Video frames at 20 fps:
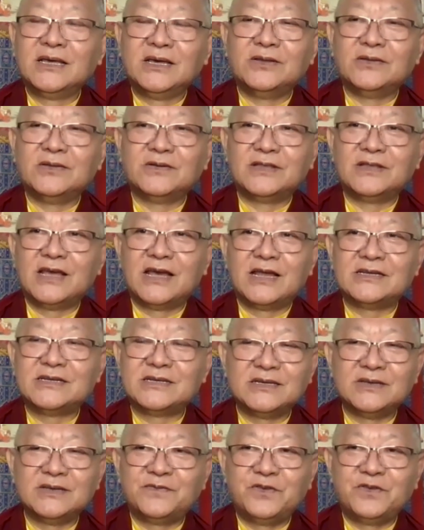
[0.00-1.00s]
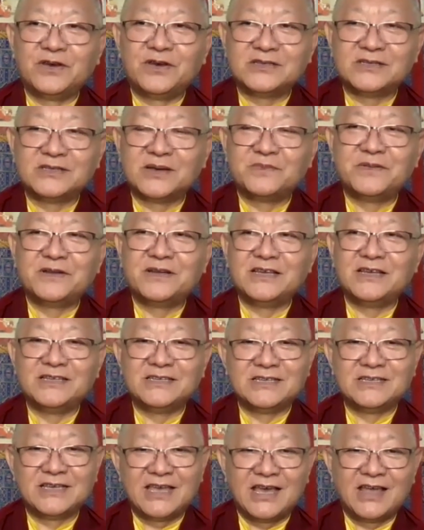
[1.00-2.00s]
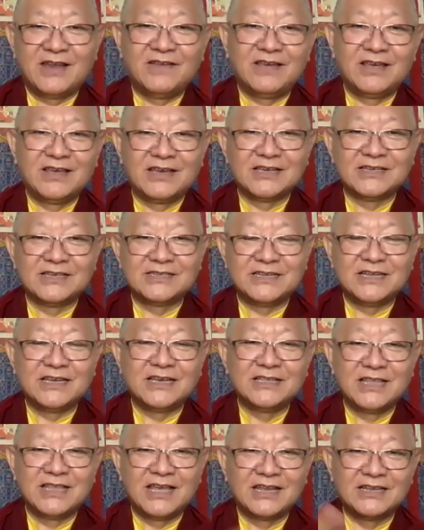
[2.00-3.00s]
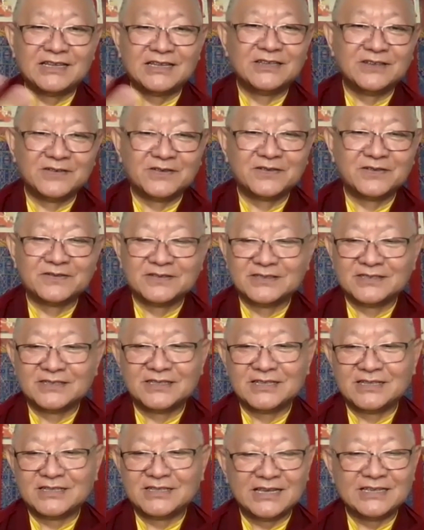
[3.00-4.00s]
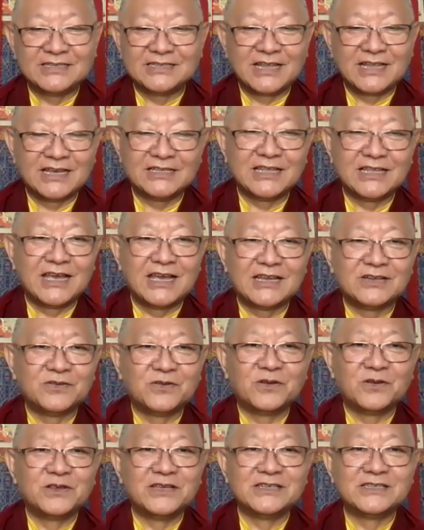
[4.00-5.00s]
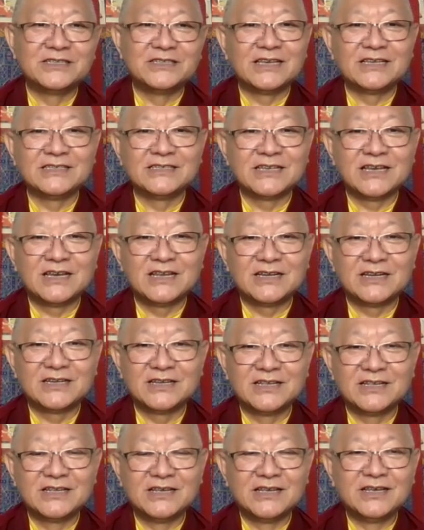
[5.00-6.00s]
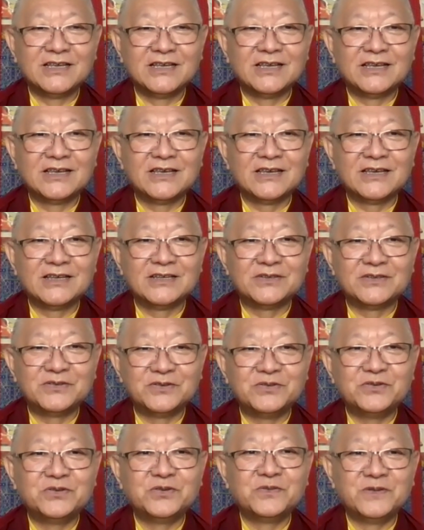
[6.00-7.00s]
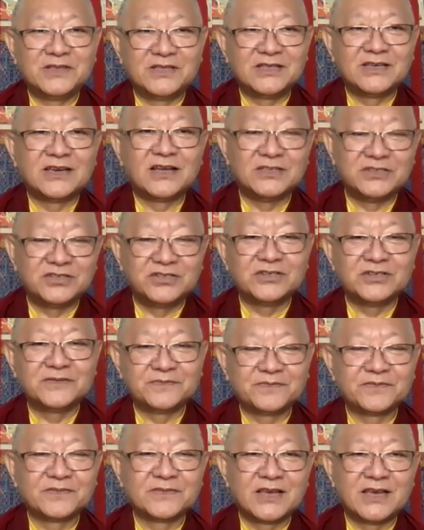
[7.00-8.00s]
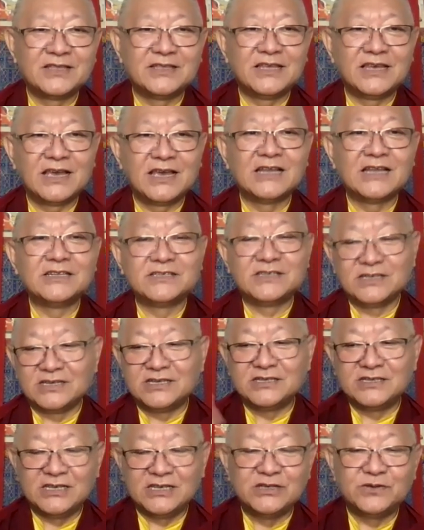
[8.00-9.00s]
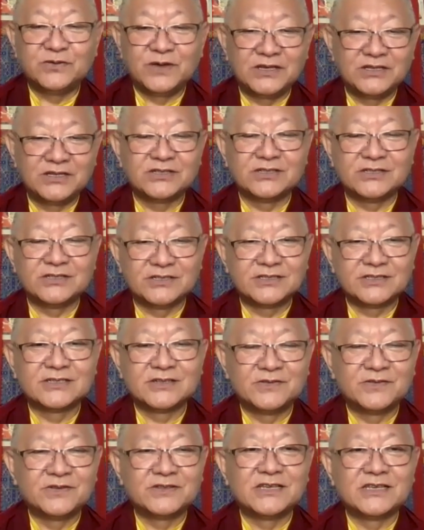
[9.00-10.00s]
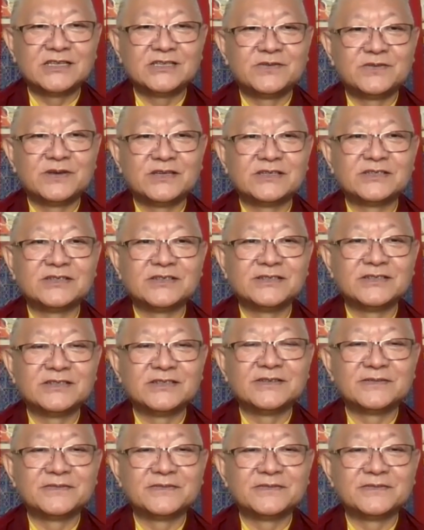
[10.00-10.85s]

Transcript: that if somebody is carrying a stick, then, things like that. All these things are to do with culture, I think, and situations to situation.